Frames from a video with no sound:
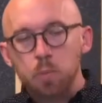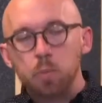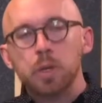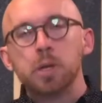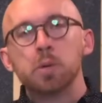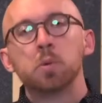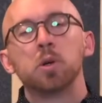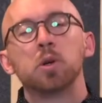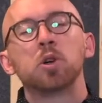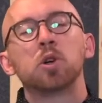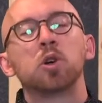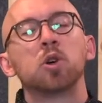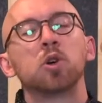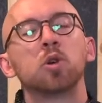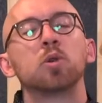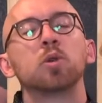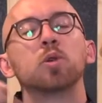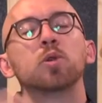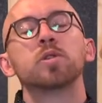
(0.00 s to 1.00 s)
We will
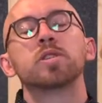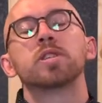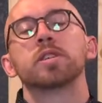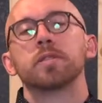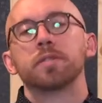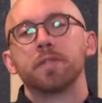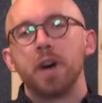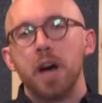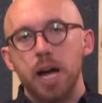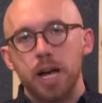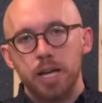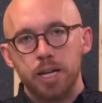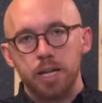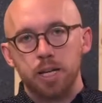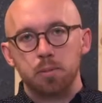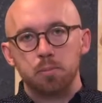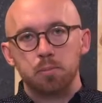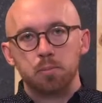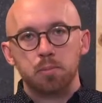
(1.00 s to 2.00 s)
crucify him.